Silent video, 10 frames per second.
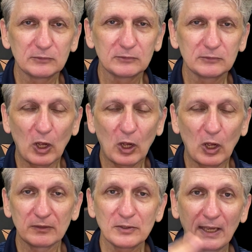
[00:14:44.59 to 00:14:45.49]

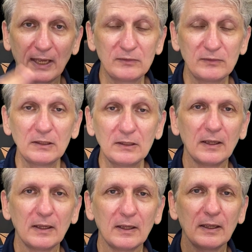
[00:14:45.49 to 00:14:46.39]
and the types
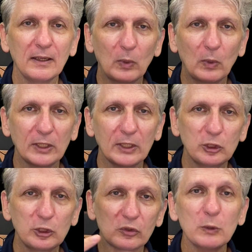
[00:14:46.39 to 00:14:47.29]
of houses they lived
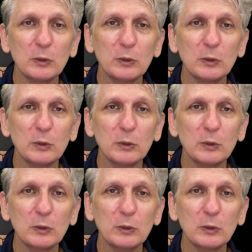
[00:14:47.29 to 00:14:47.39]
in,